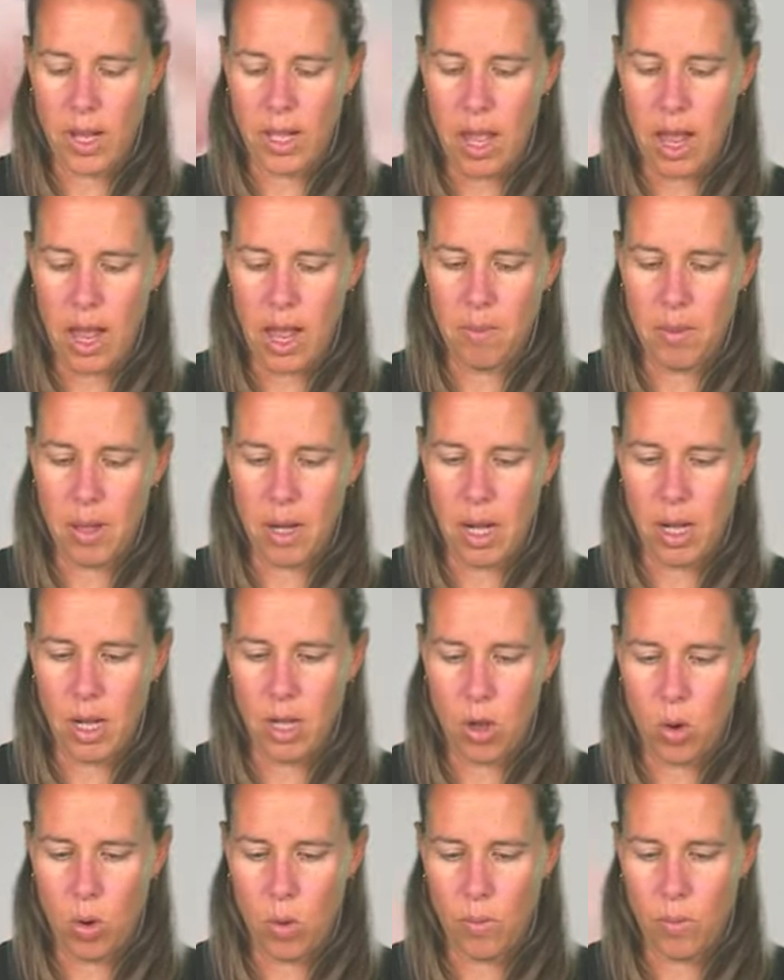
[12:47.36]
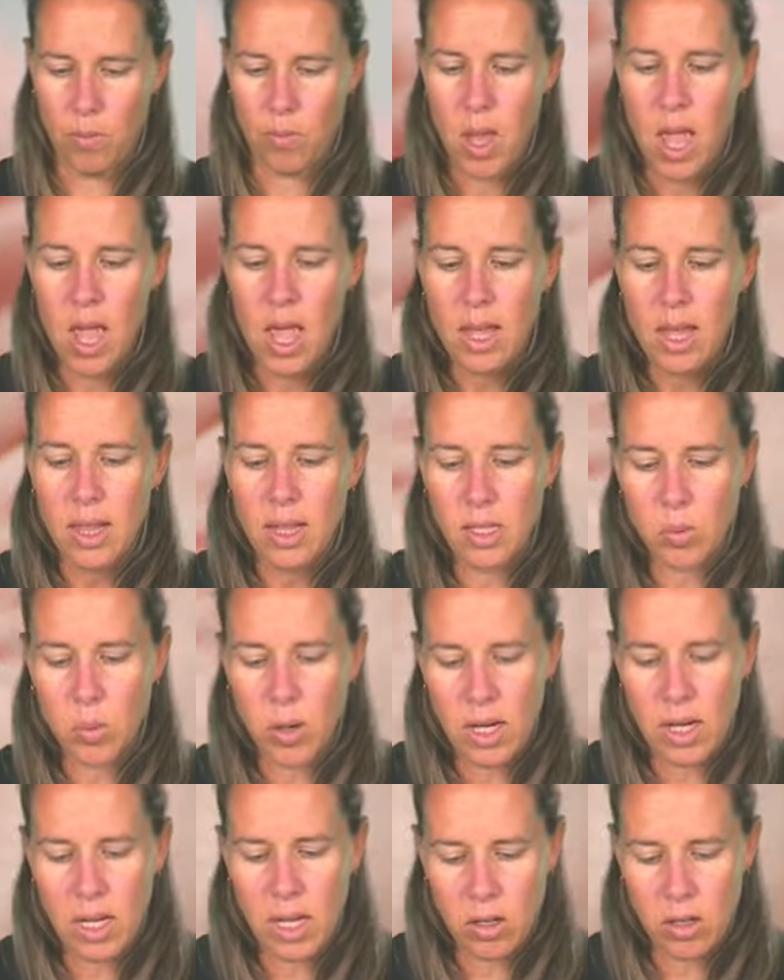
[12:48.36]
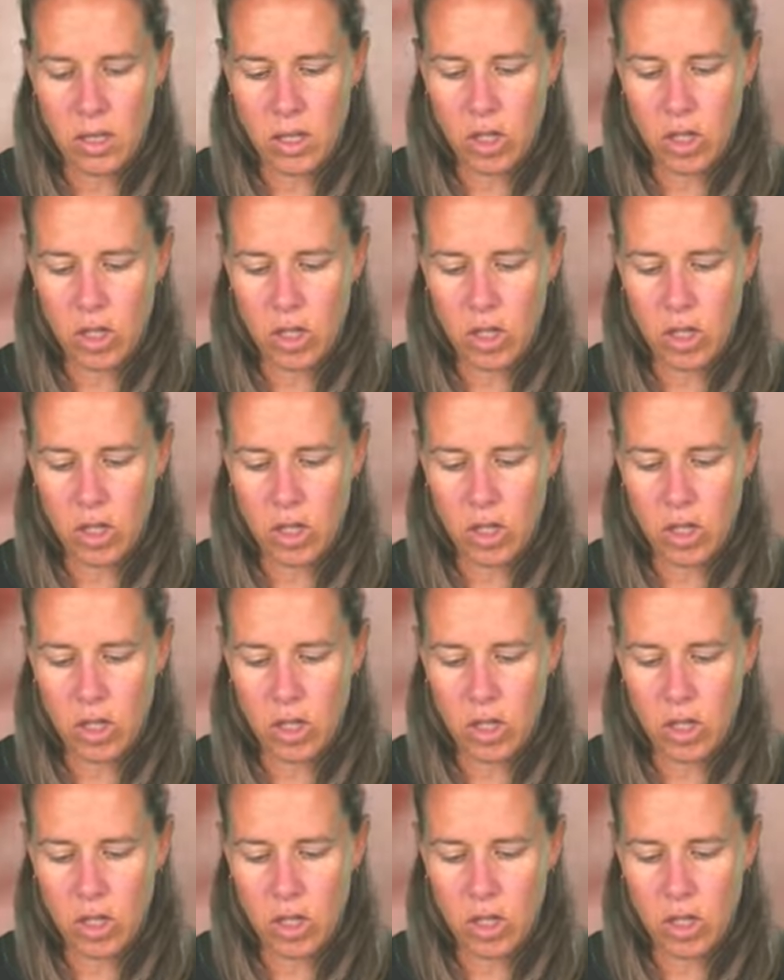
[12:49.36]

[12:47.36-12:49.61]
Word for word: a cap and a comb. This one here in